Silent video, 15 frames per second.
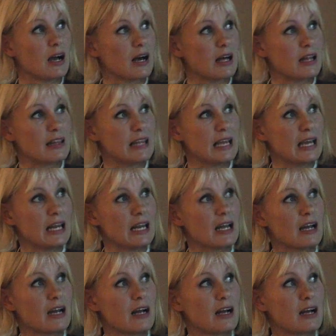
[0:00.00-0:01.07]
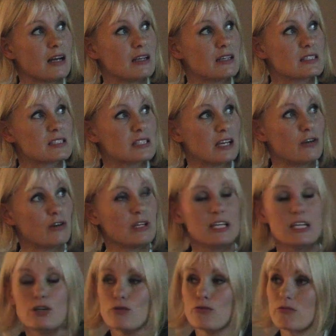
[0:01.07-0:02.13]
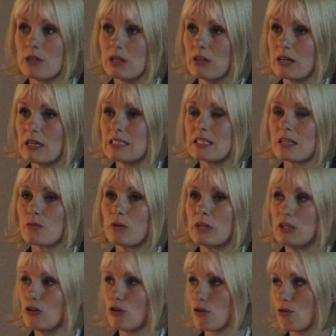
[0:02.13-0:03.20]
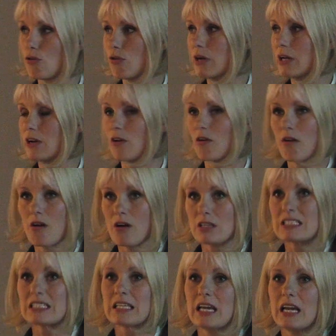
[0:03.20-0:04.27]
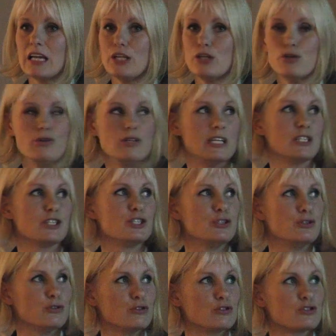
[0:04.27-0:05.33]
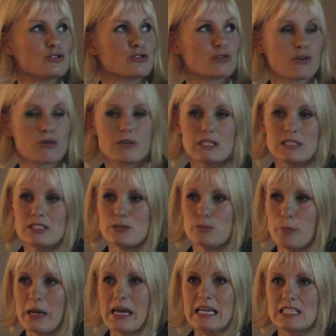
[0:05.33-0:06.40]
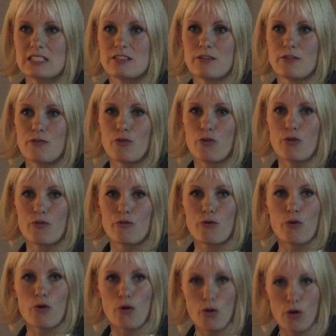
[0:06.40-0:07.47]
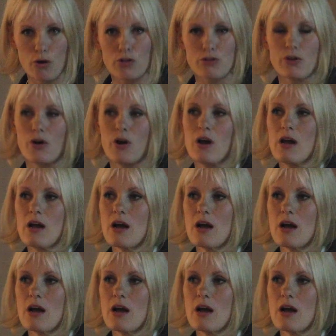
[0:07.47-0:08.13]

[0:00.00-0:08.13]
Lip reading: And then suddenly you realize that when you're going on a large scale, you need huge storage space for all the